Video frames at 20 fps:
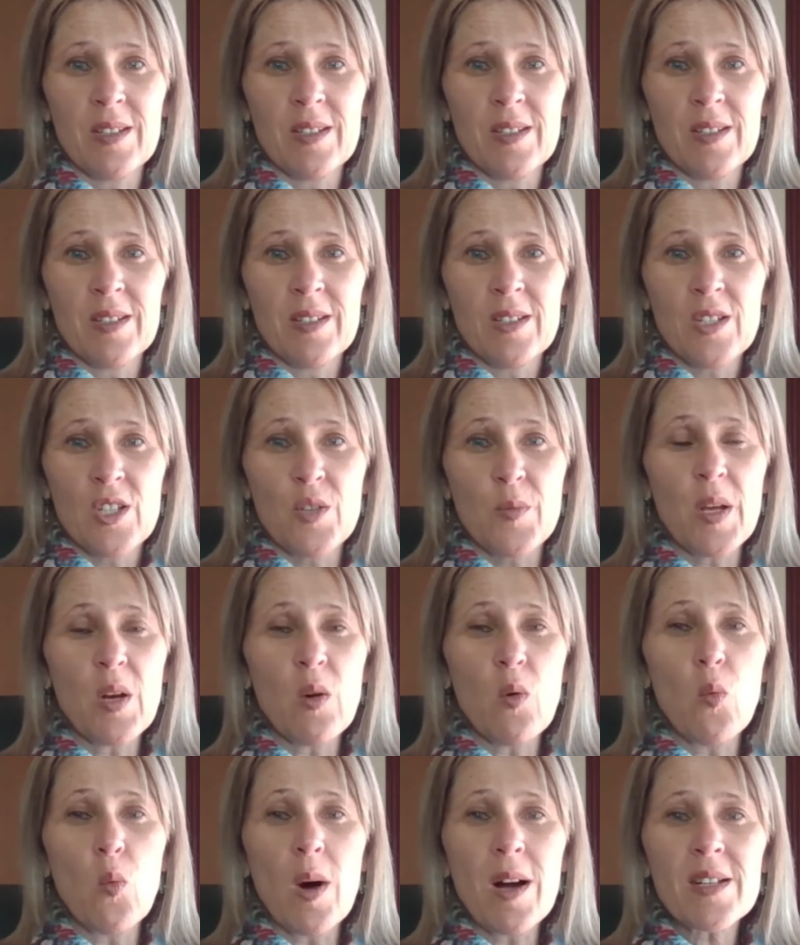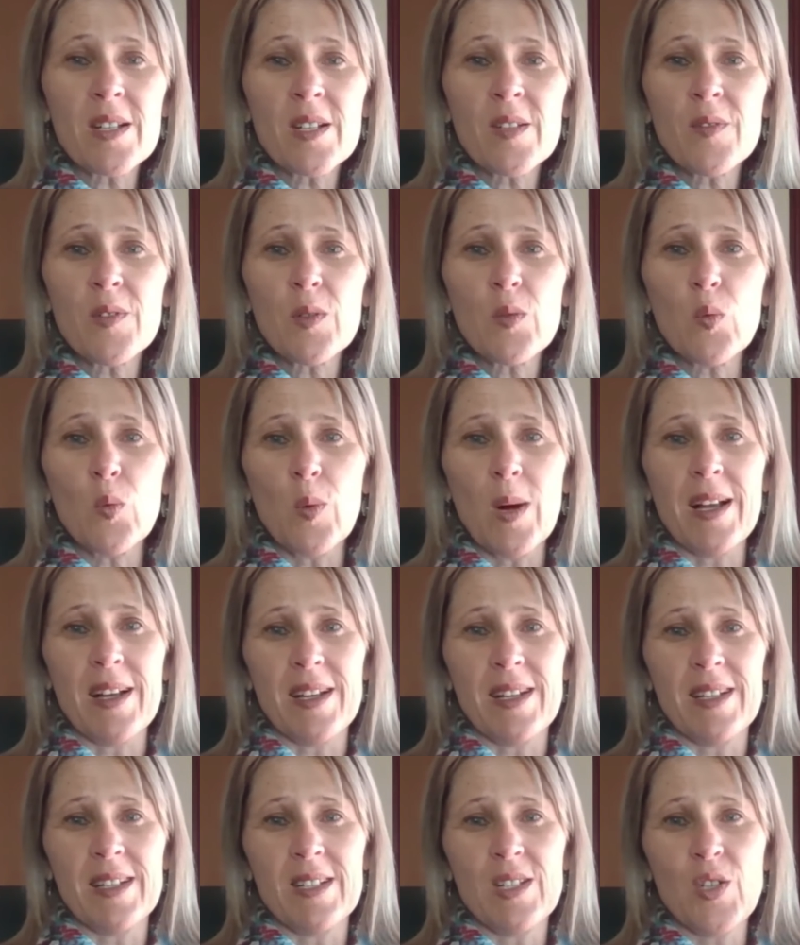to be a wonderful
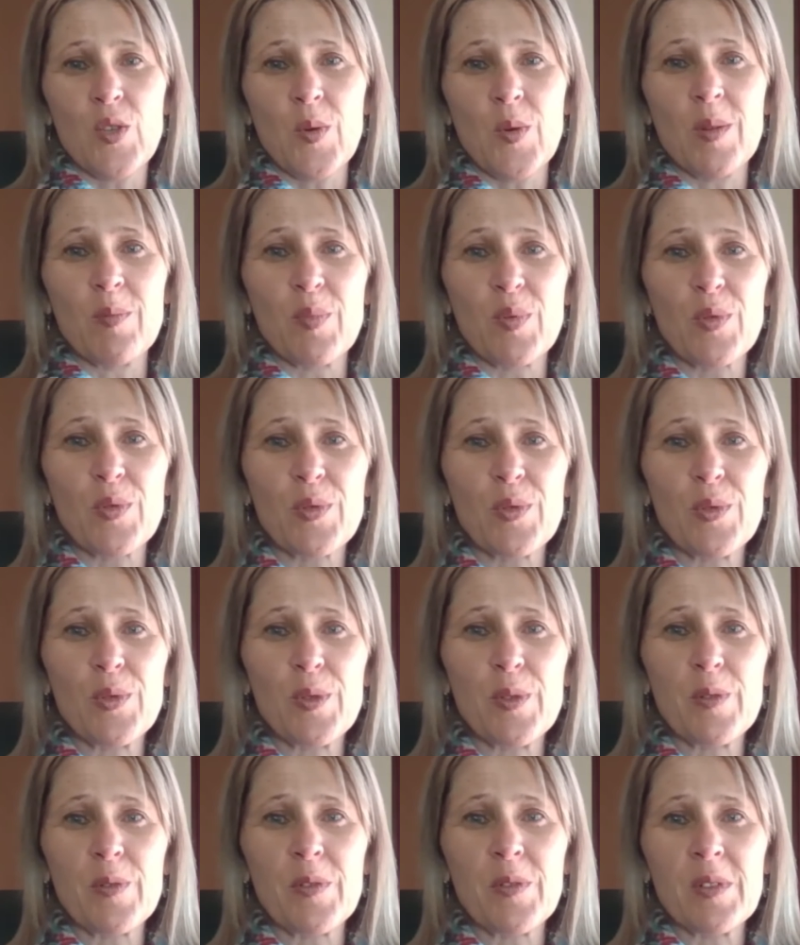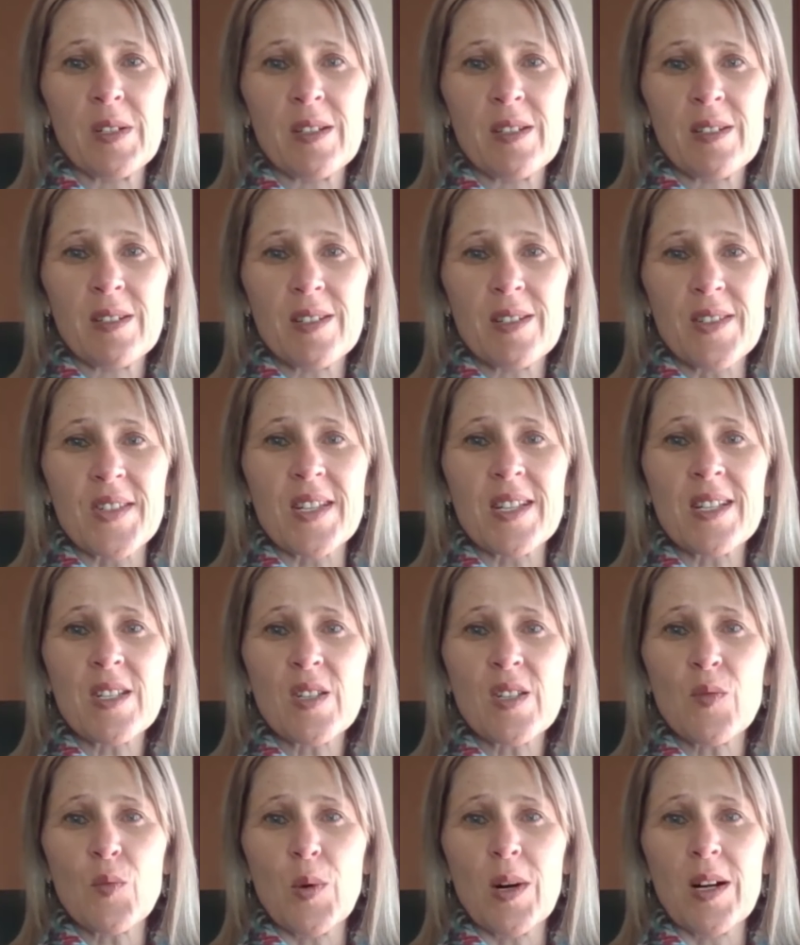way to improve a sense
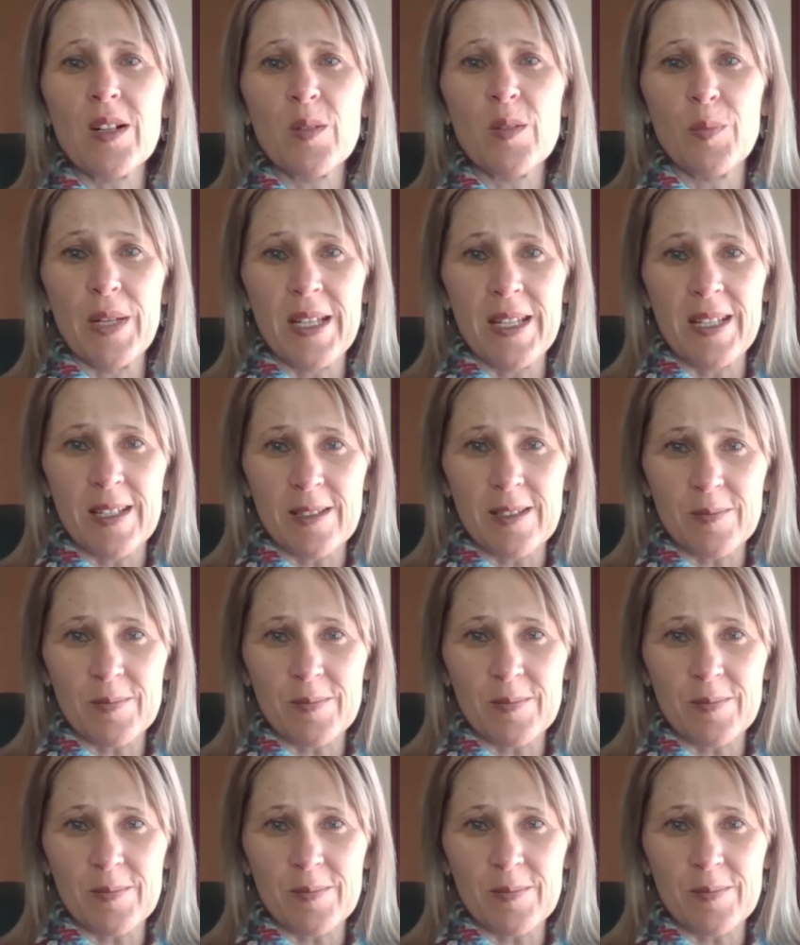of well-being.